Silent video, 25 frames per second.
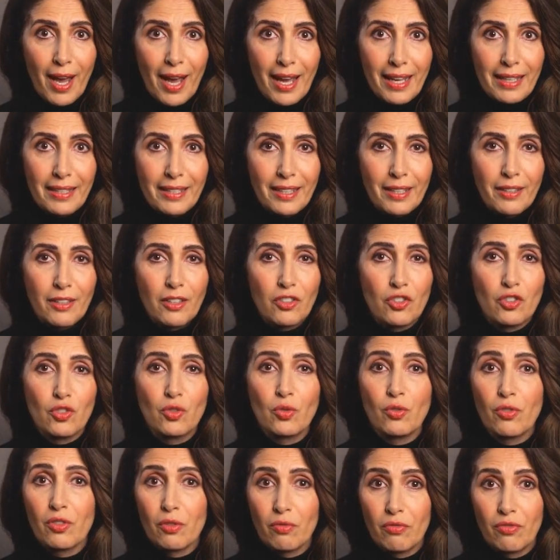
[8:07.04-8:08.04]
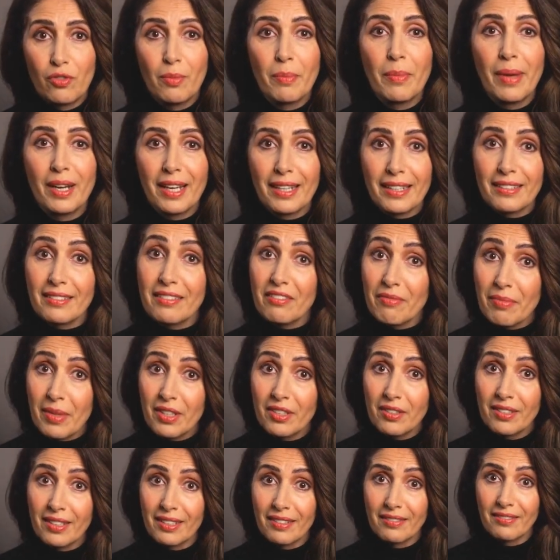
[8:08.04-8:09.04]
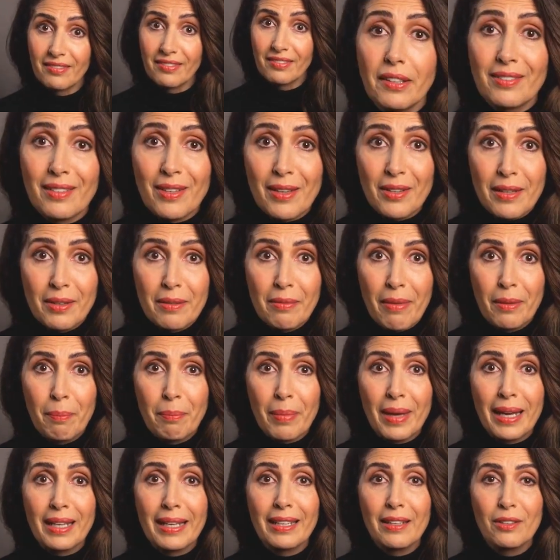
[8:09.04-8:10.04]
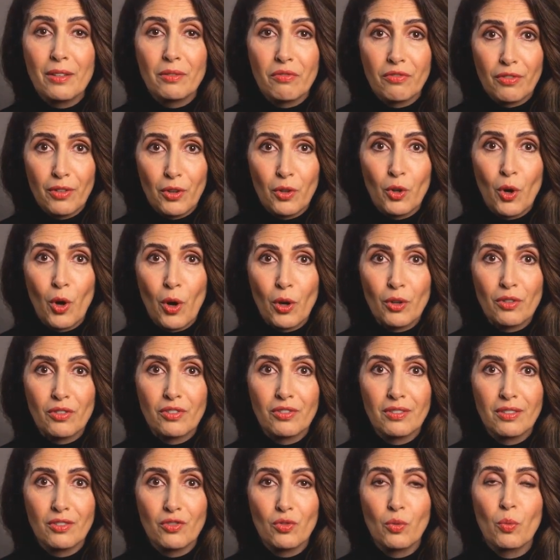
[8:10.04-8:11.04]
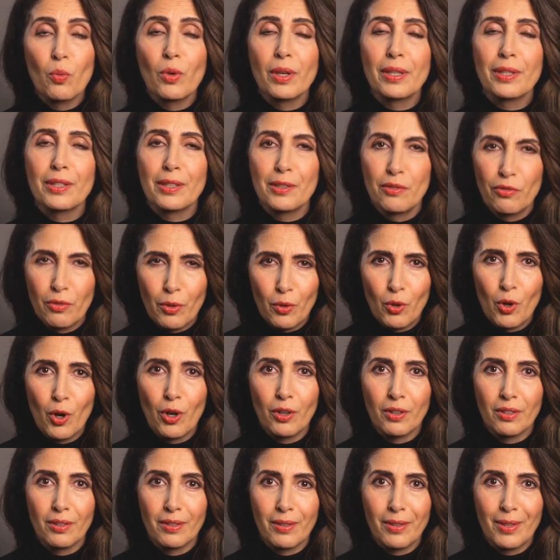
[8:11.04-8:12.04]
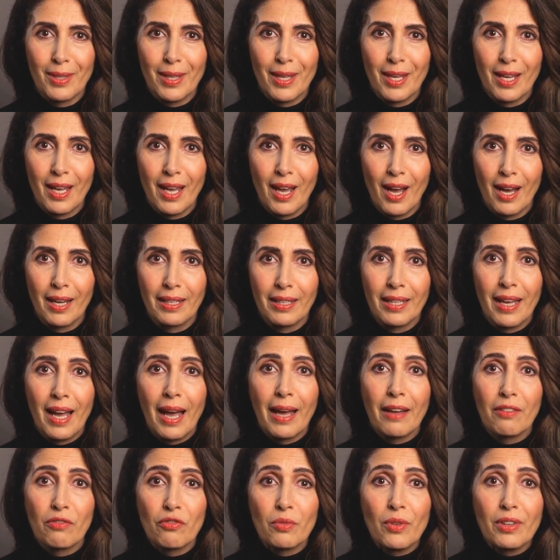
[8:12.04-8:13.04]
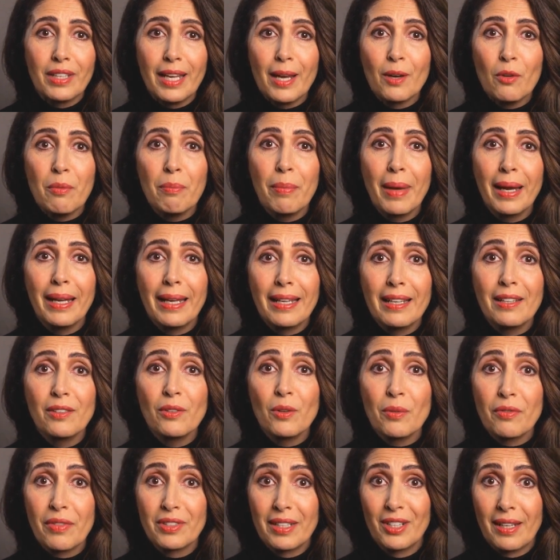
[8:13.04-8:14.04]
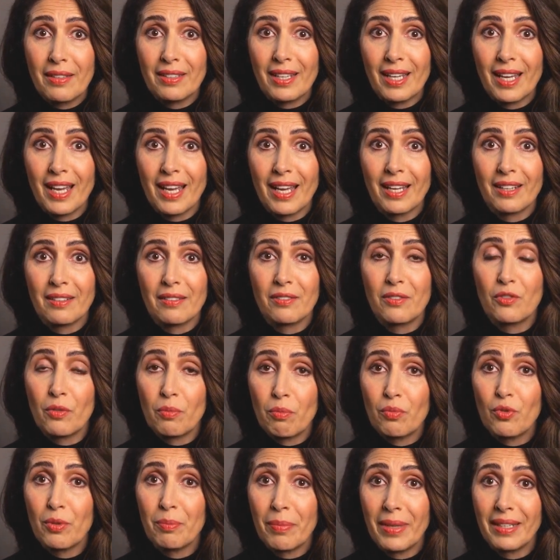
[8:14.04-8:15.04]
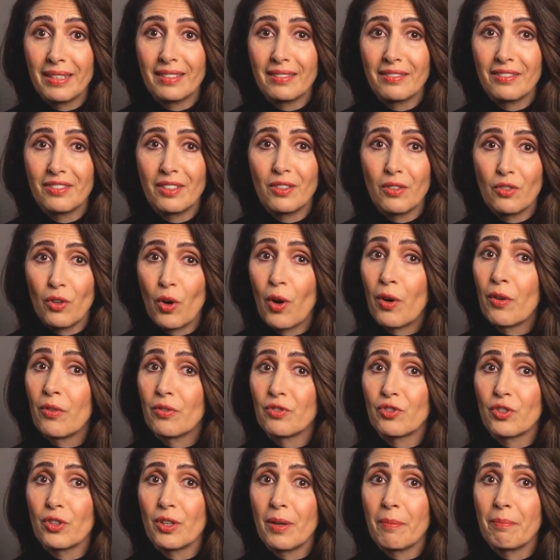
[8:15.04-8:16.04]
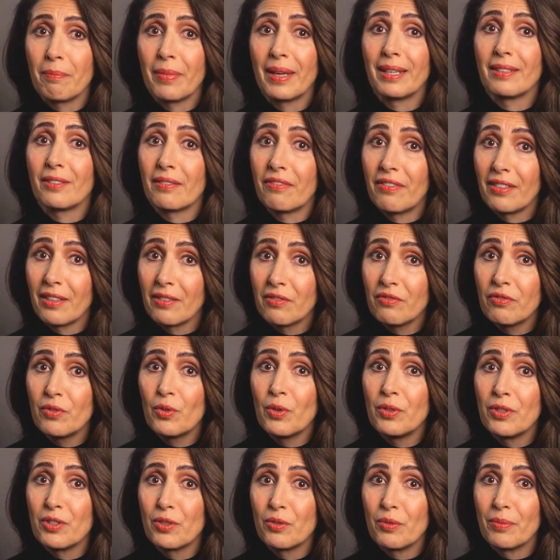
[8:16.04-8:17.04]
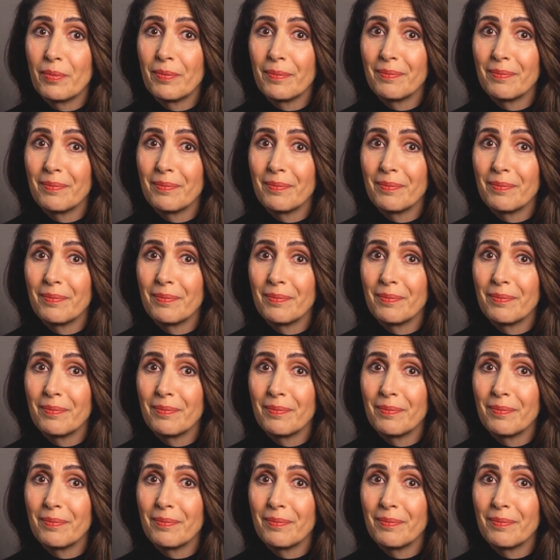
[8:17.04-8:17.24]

I can assure you from my experience, the pain of the cost is quickly forgotten. A life without pain, on the other hand, remains a long-term benefit for you.